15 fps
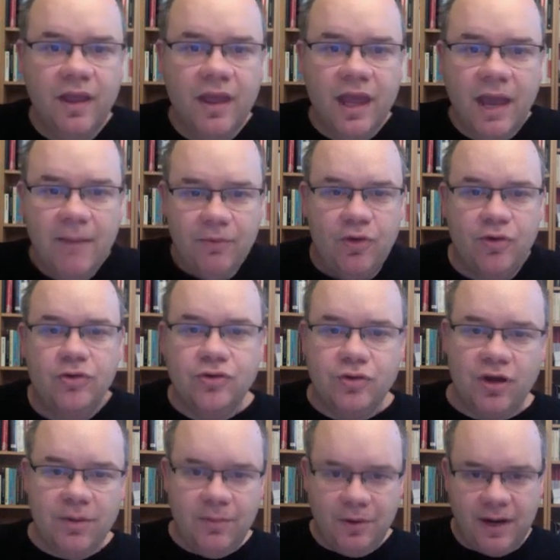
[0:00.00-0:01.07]
I'm going to
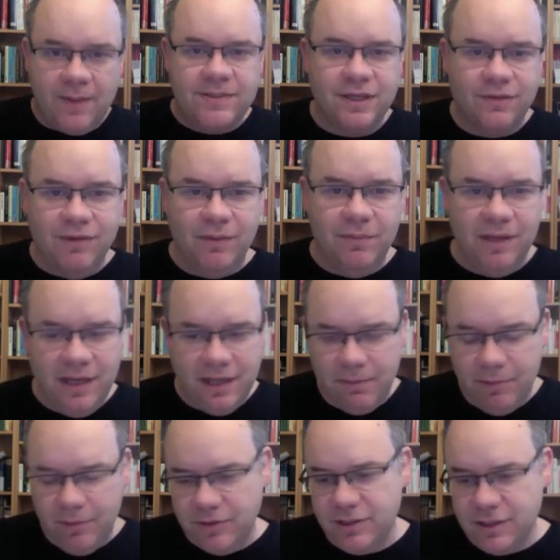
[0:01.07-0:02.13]
talk about Abstract Wikipedia
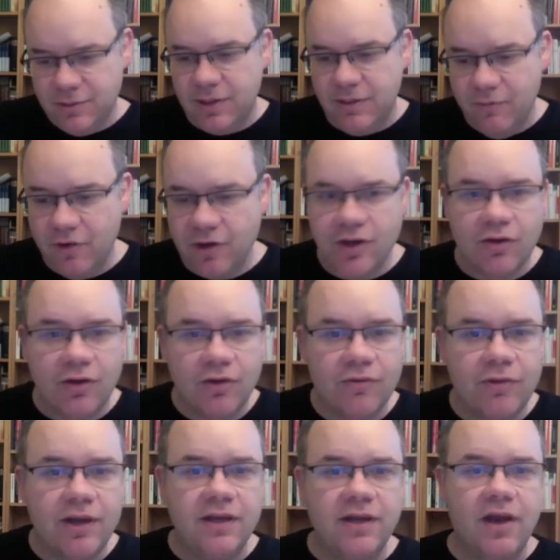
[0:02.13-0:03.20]
because that's what I'm working on
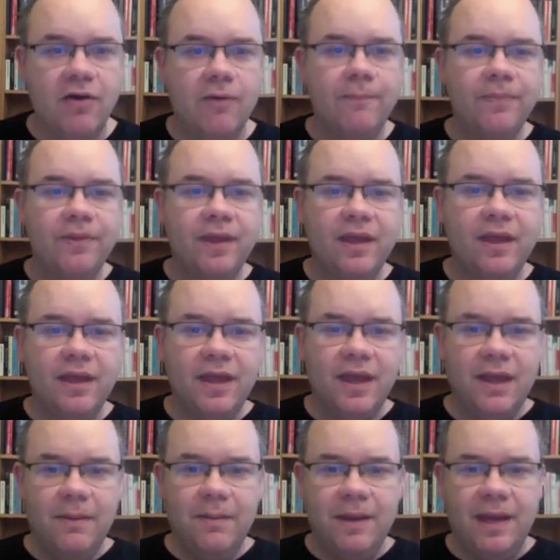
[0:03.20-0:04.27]
right now.
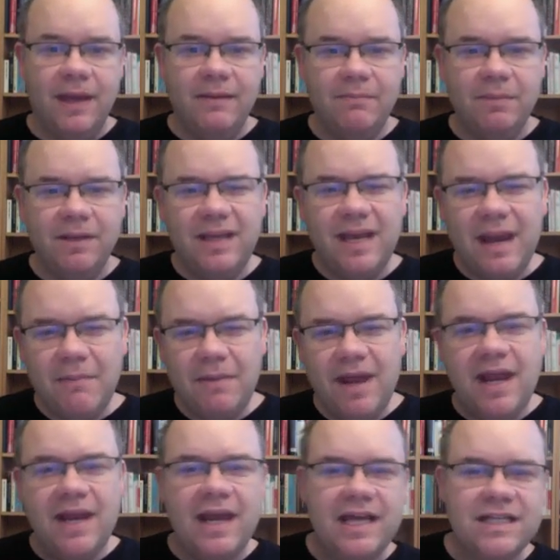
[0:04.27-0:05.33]
But then
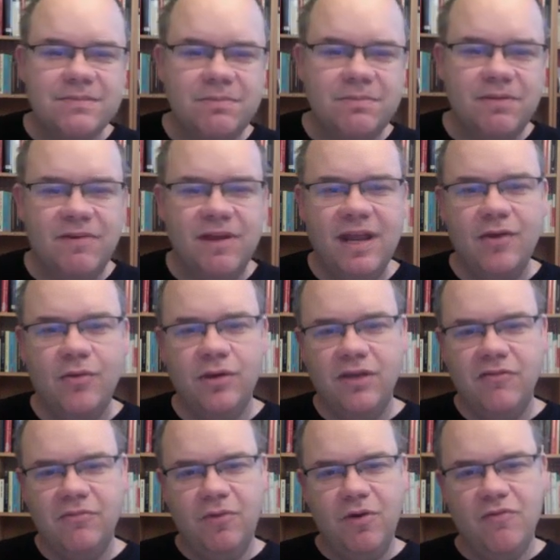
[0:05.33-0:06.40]
Bernhard asked me whether I could
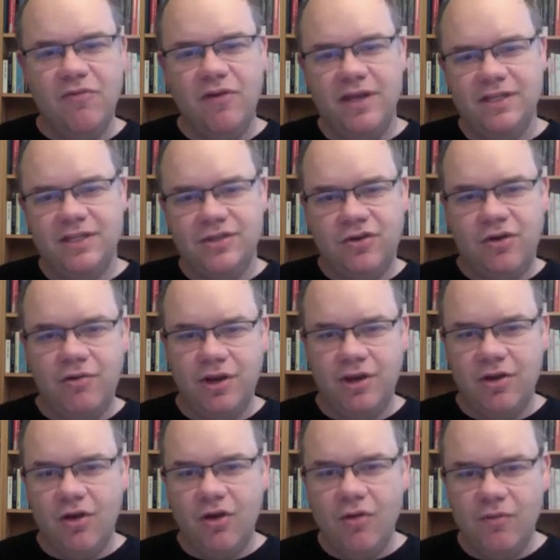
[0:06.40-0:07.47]
give more of a historic
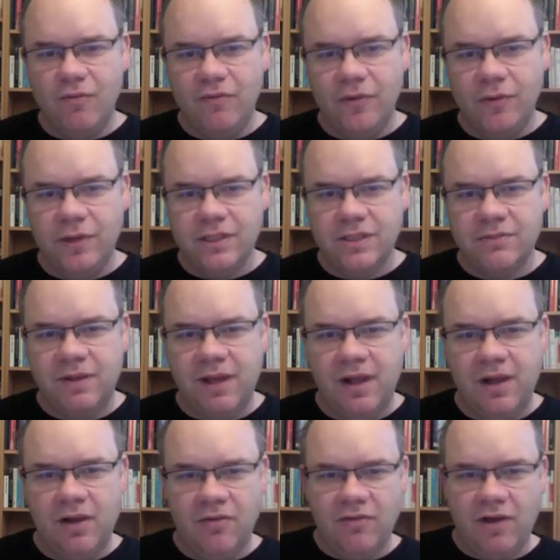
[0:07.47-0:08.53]
overview as well
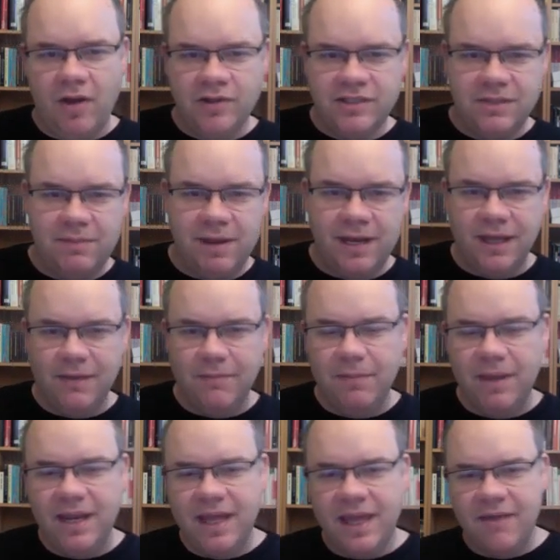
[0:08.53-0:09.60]
of how Semantic
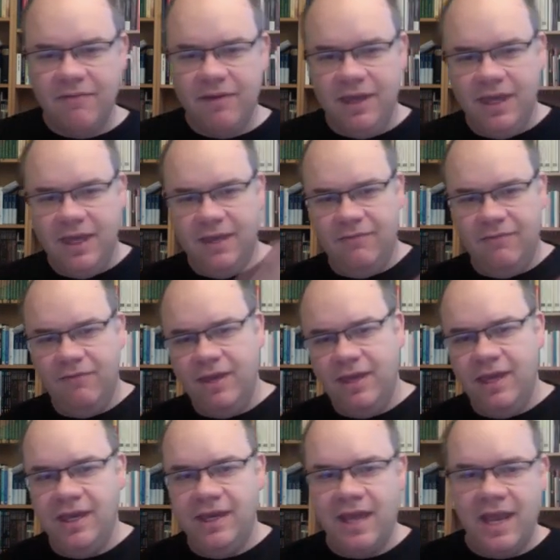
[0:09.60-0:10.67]
MediaWiki,
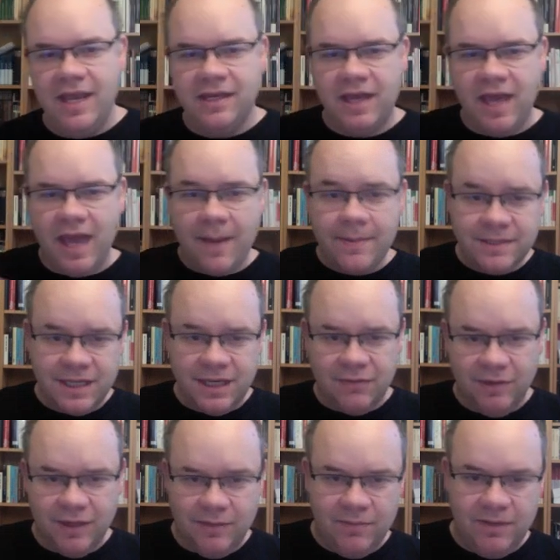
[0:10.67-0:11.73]
Wikidata, Abstract
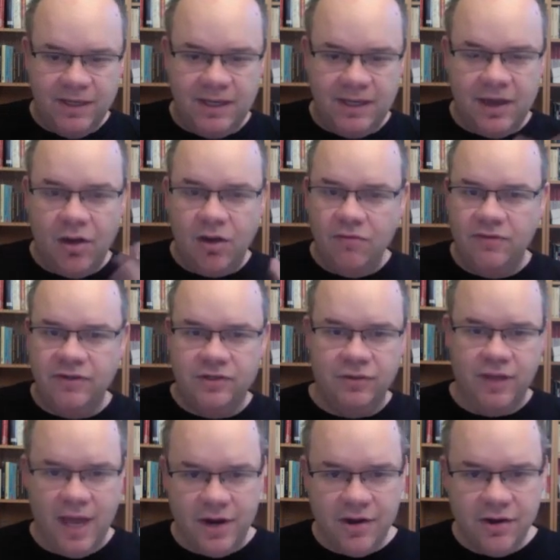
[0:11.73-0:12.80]
Wikipedia all fit
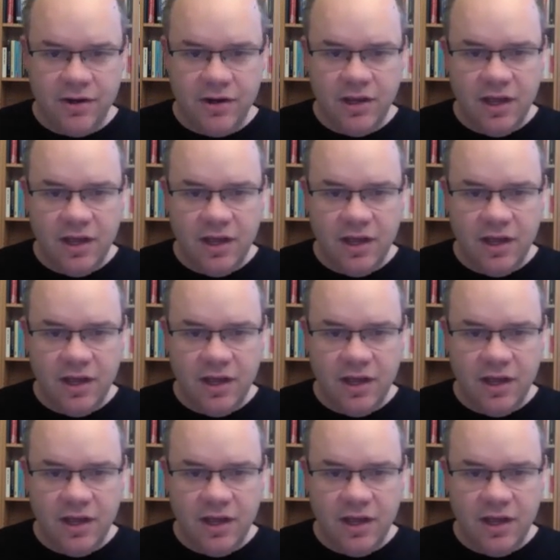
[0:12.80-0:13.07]
together.